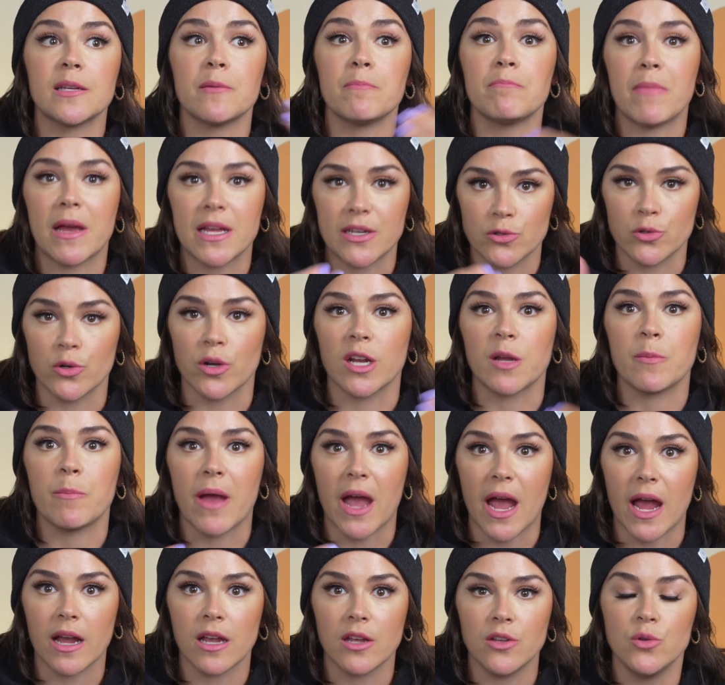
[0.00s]
a metric
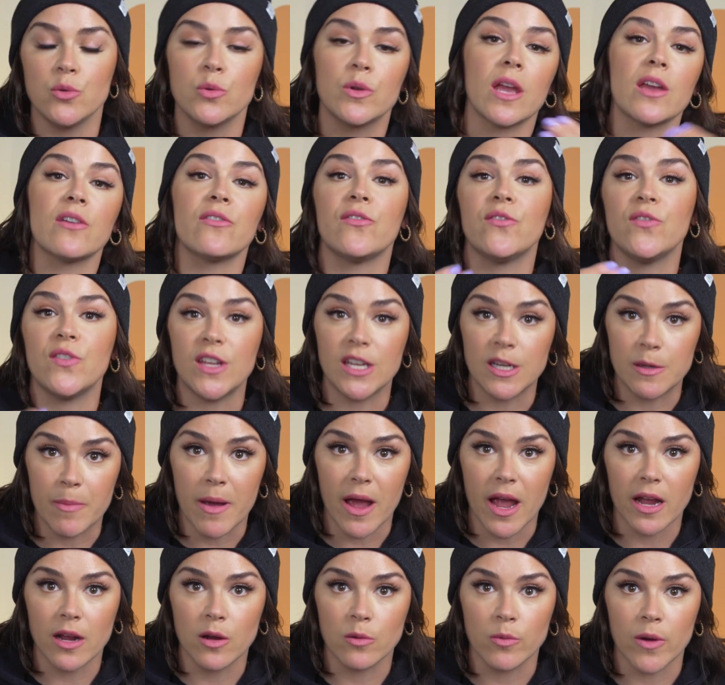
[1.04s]
back. You get
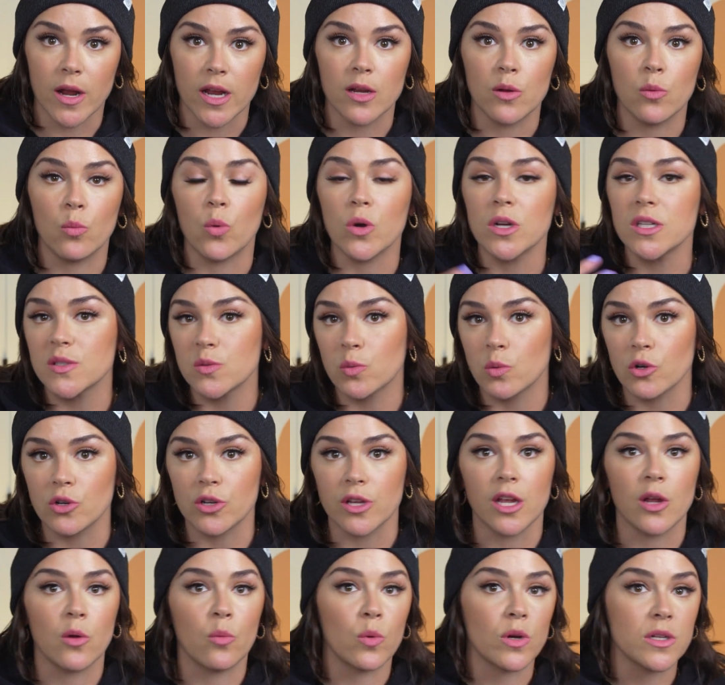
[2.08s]
feedback, right? What's
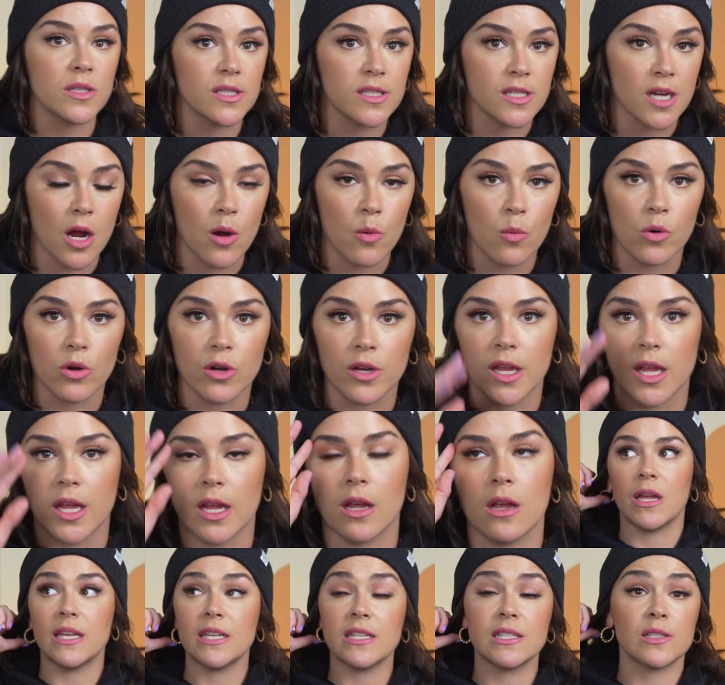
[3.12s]
working, what's not working
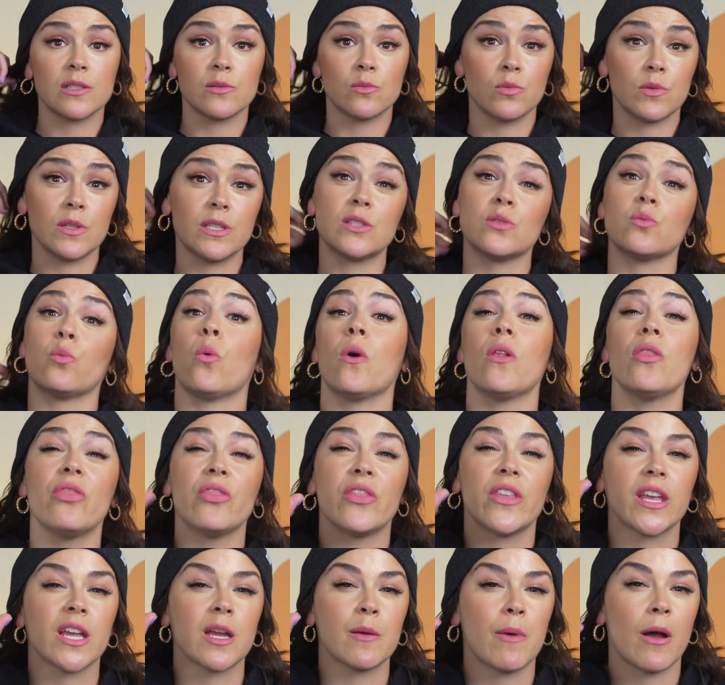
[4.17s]
is one
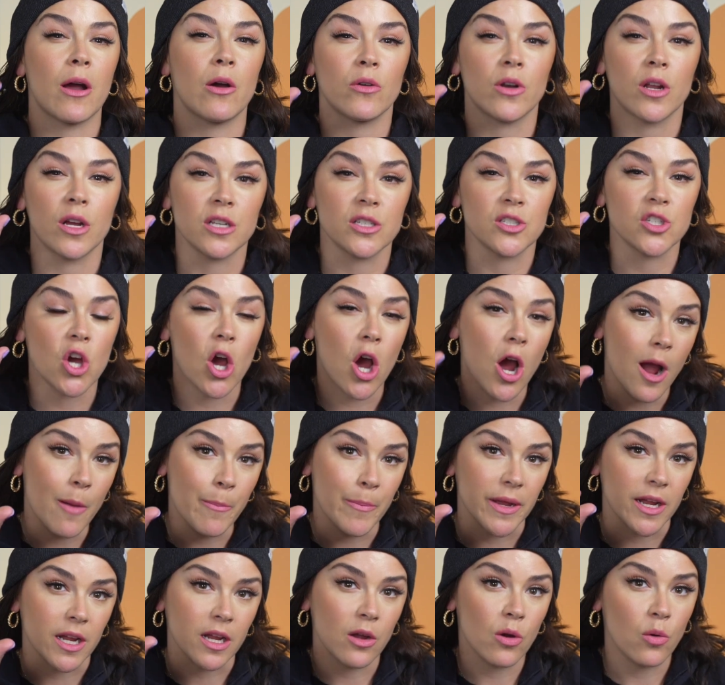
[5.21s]
thing about a
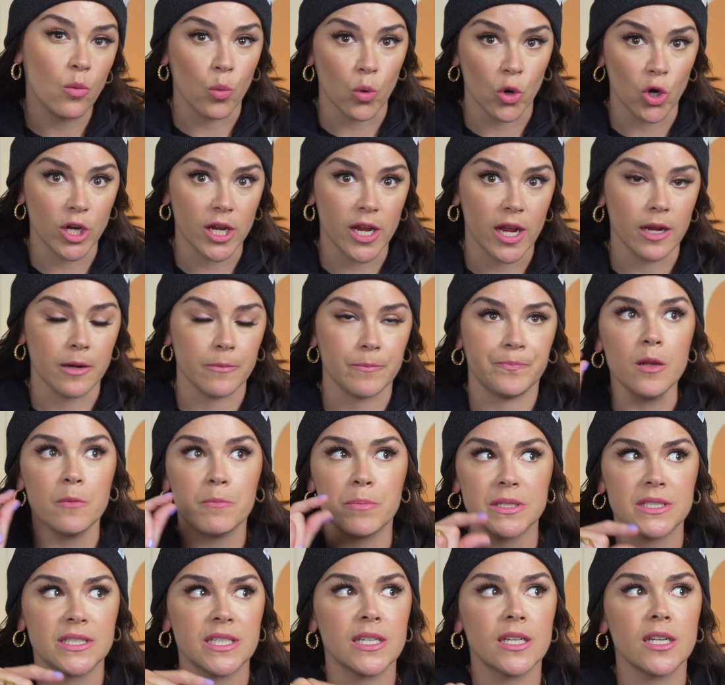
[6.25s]
topic working,
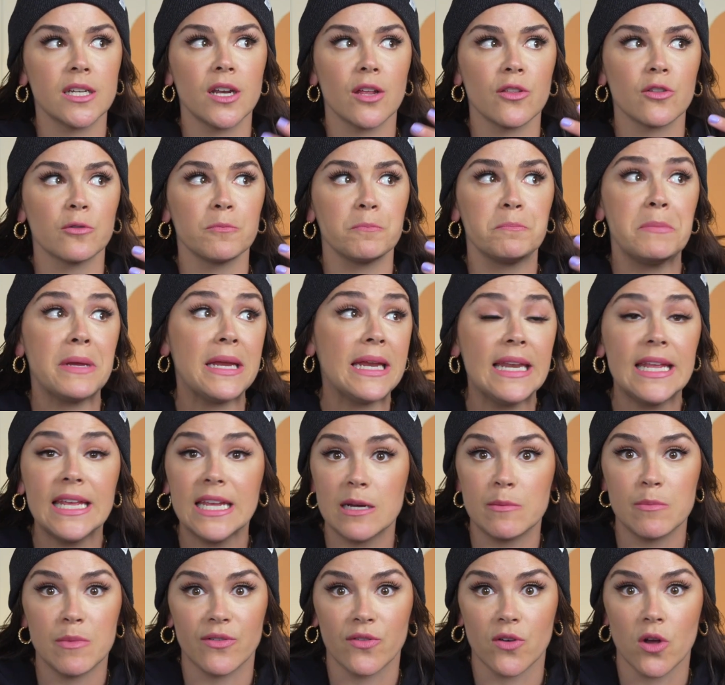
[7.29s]
but did another
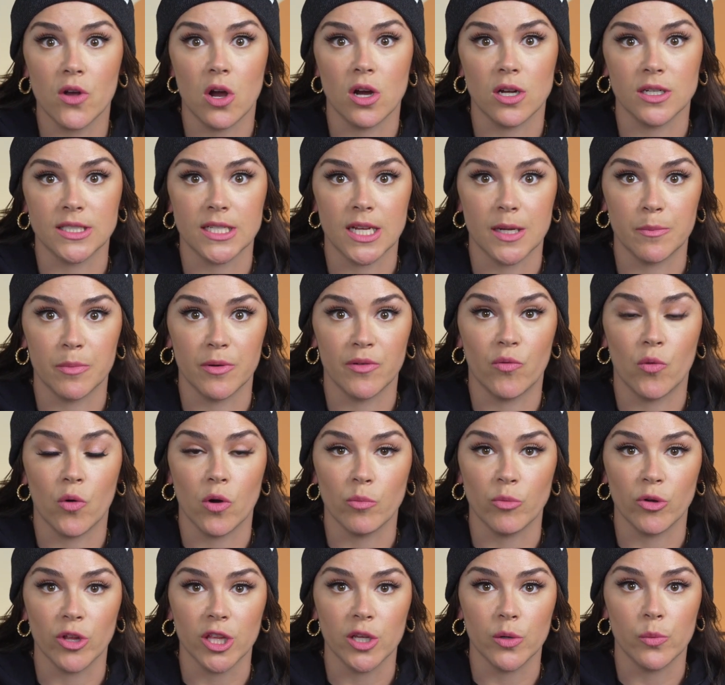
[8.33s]
medium of content perform
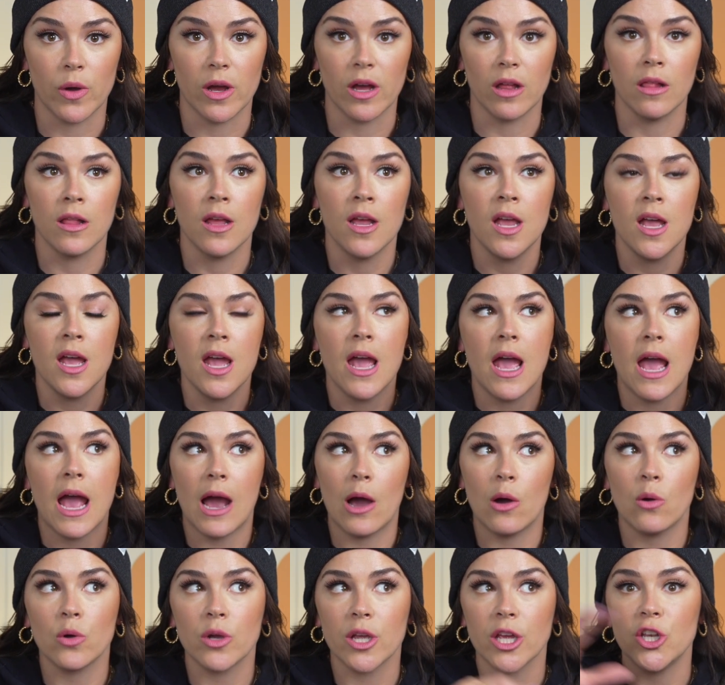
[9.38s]
really well?
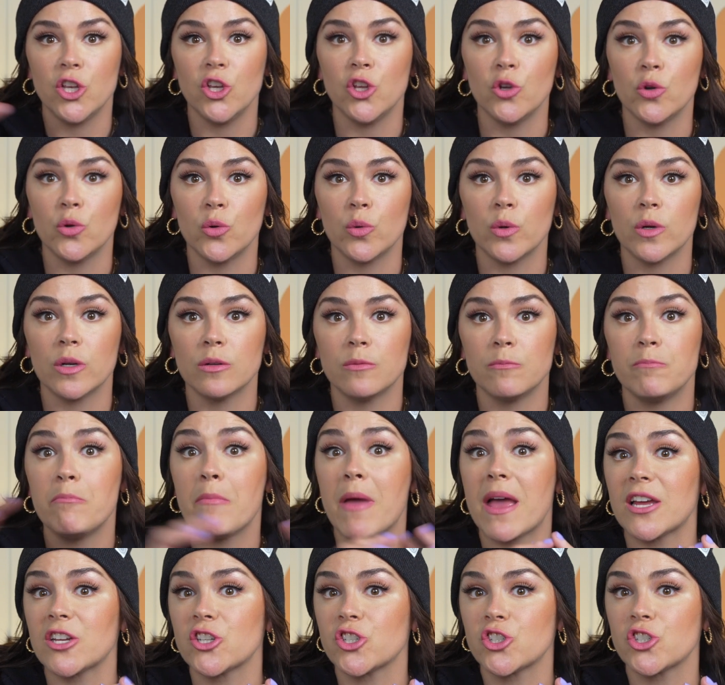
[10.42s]
How can you
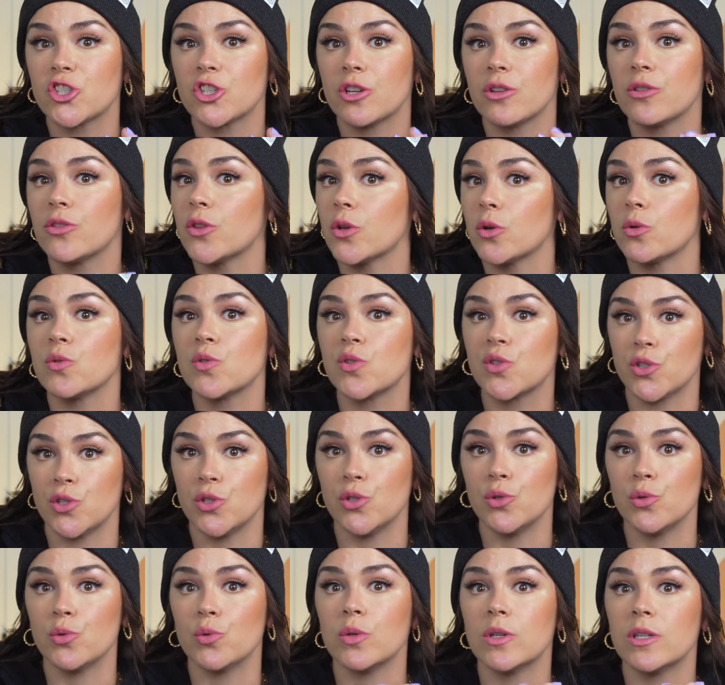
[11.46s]
mesh those
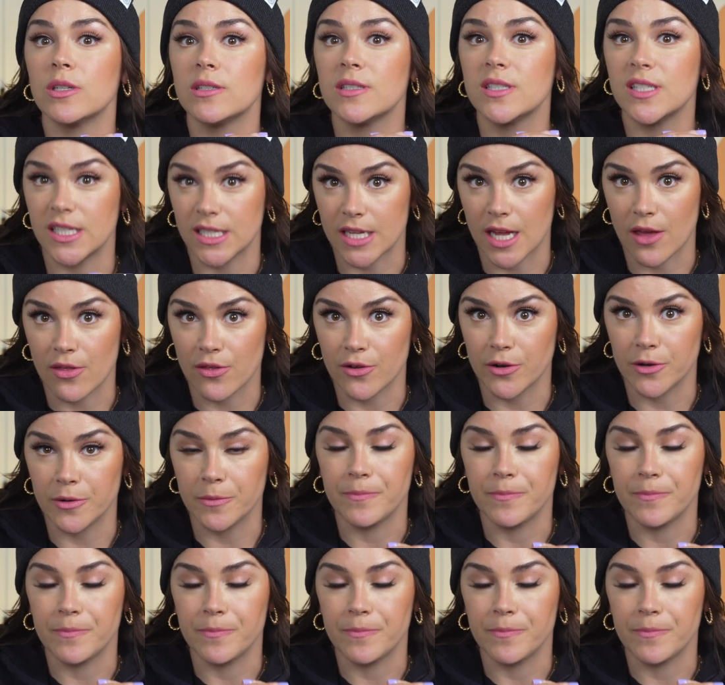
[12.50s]
two together?